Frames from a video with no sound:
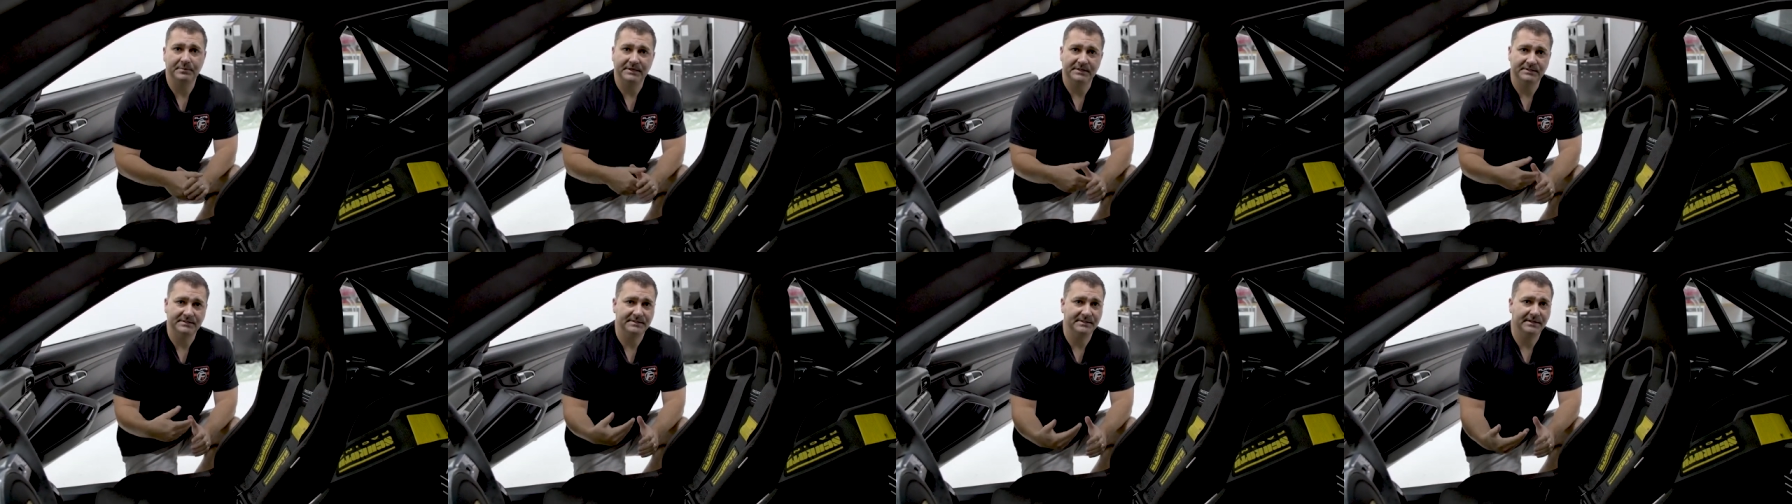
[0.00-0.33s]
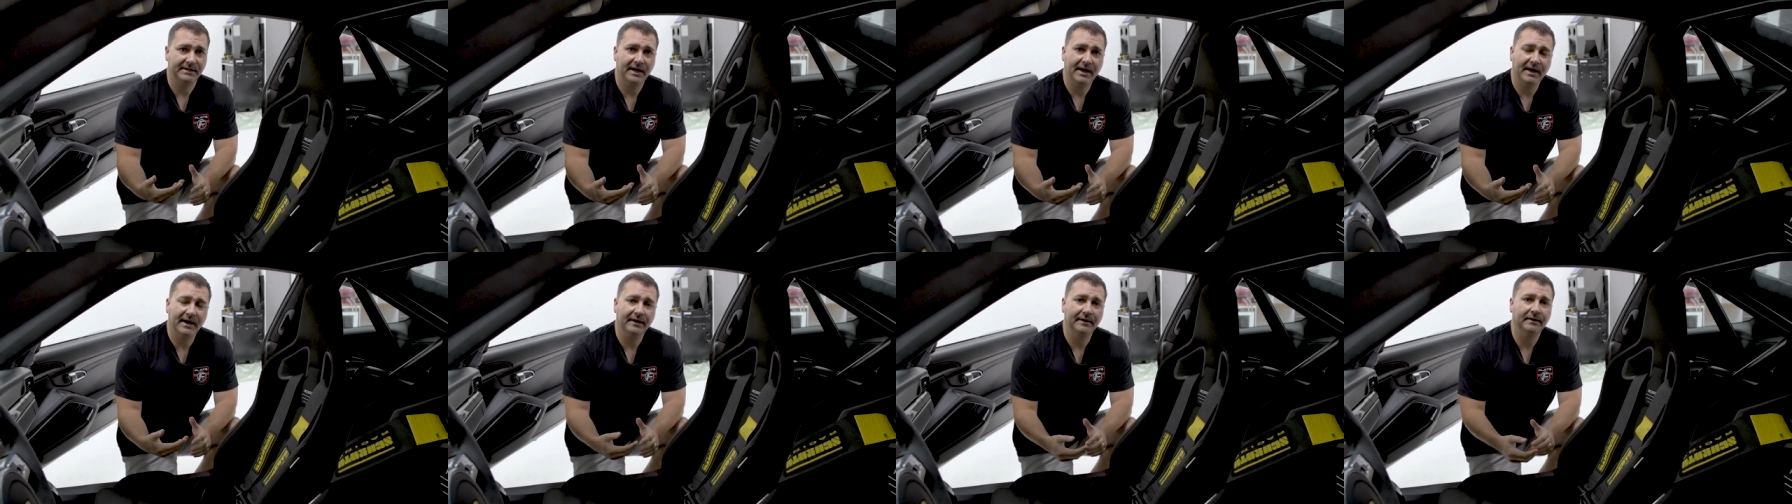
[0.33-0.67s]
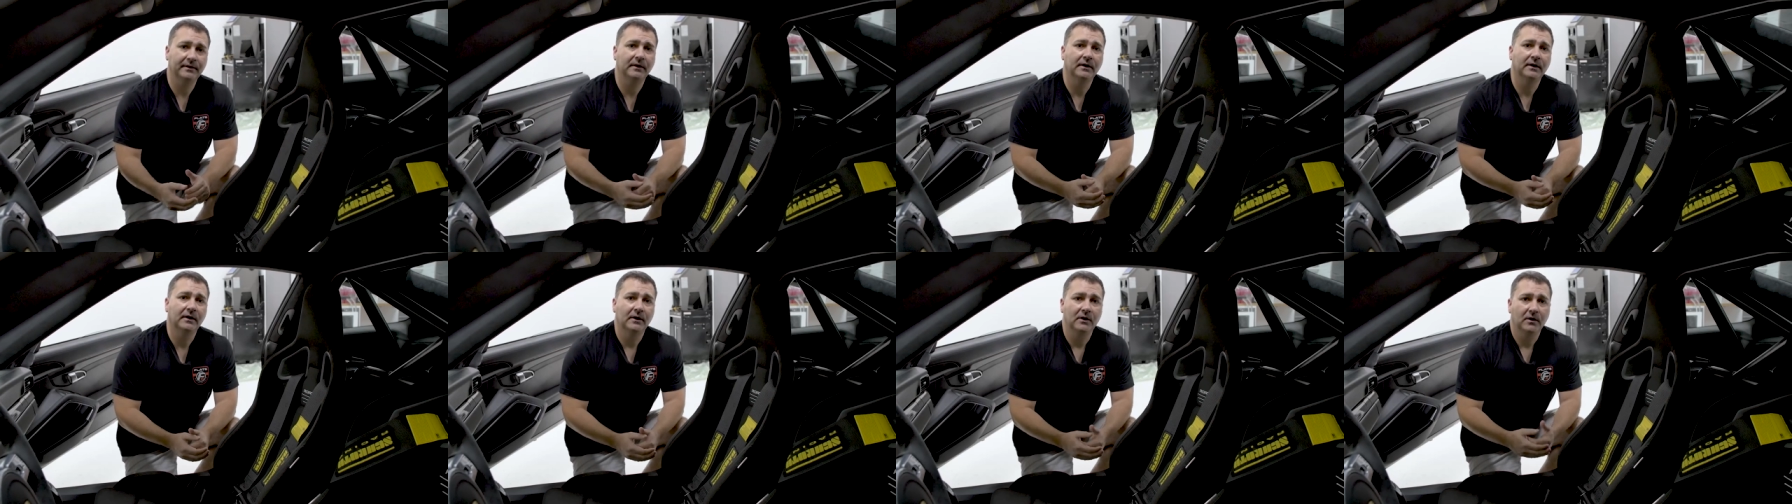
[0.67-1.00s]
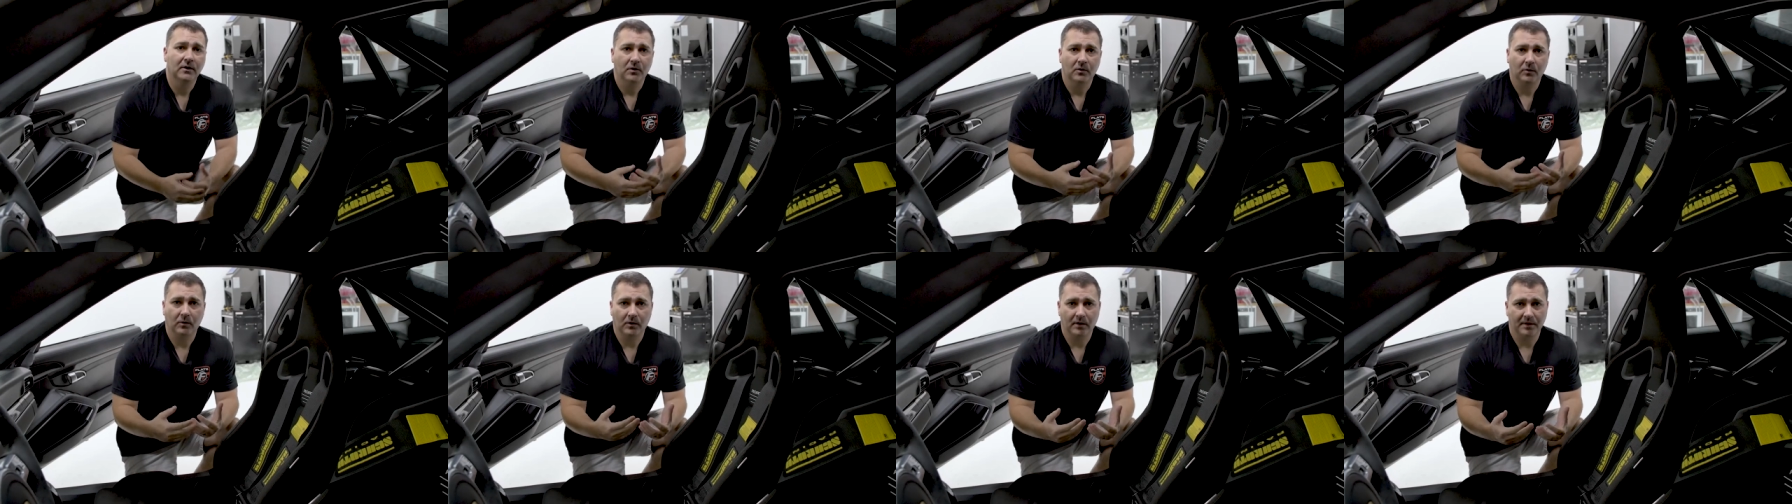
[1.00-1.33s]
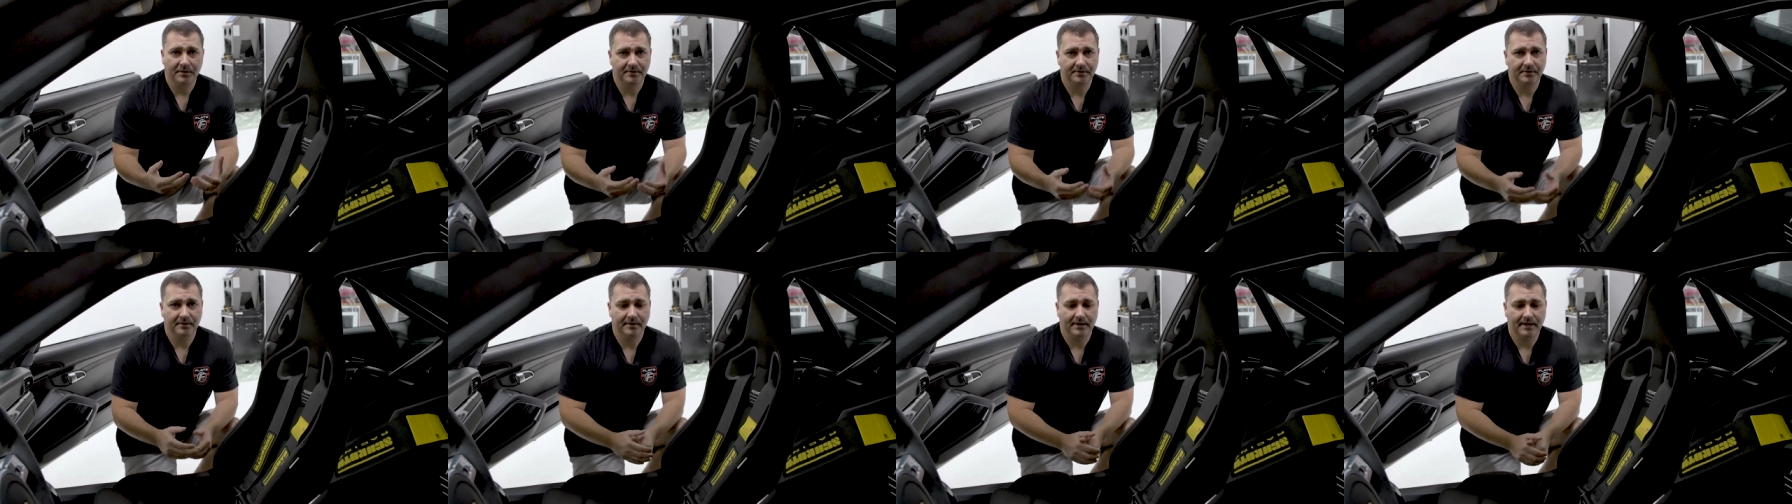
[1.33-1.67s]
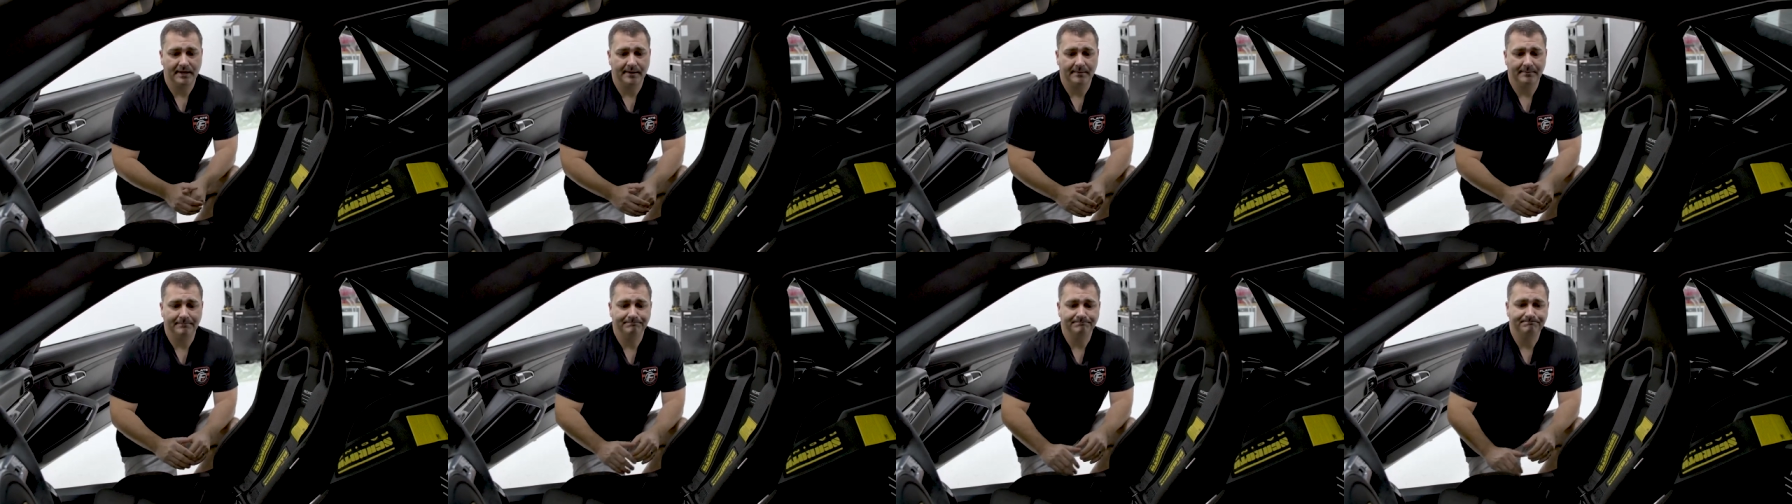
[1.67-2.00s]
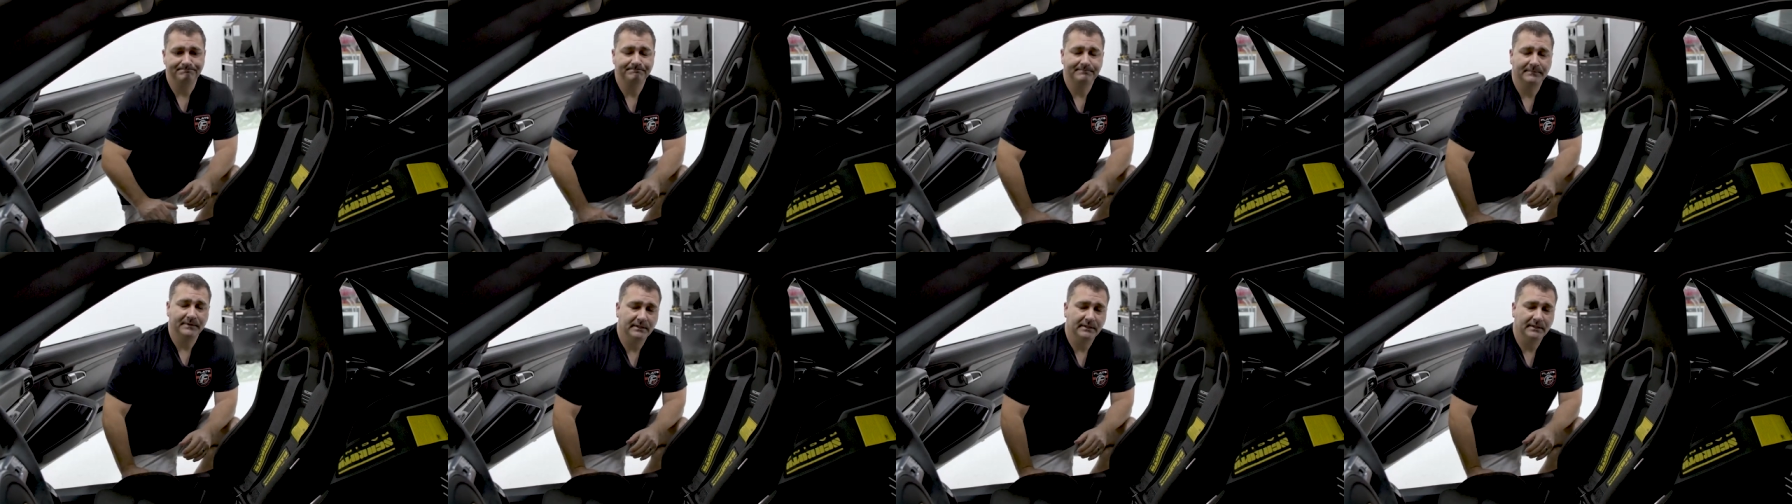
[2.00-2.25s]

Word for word: PCA or other um,